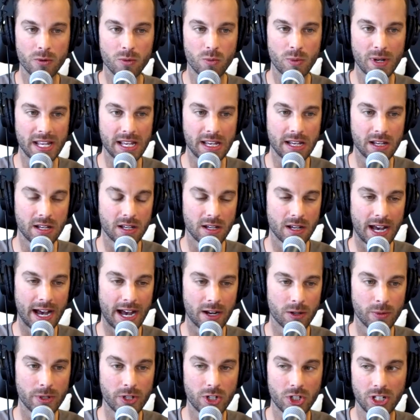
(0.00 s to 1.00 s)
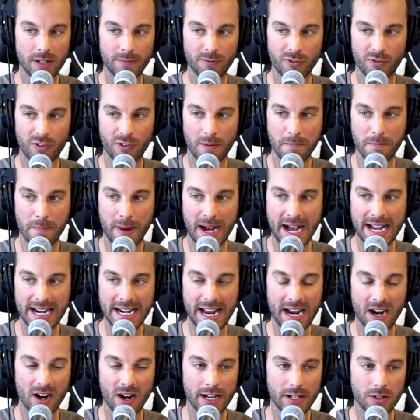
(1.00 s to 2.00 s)
we, how do we shift from
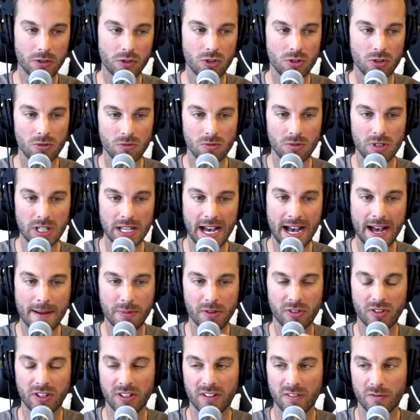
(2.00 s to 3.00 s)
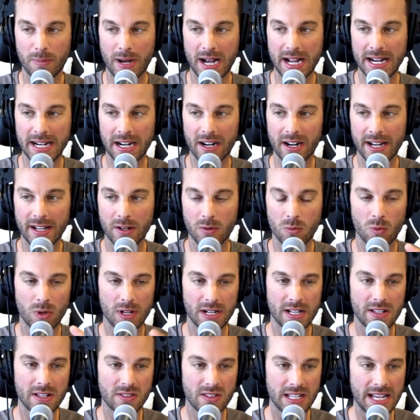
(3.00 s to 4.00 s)
binary to the opposite of binary? And
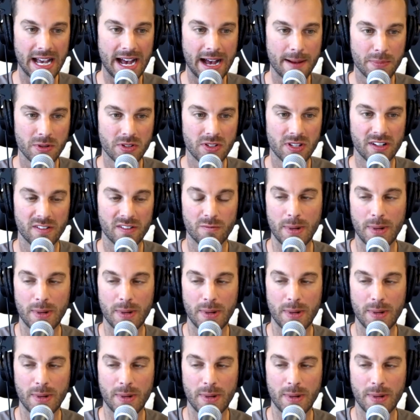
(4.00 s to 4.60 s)
what is the opposite of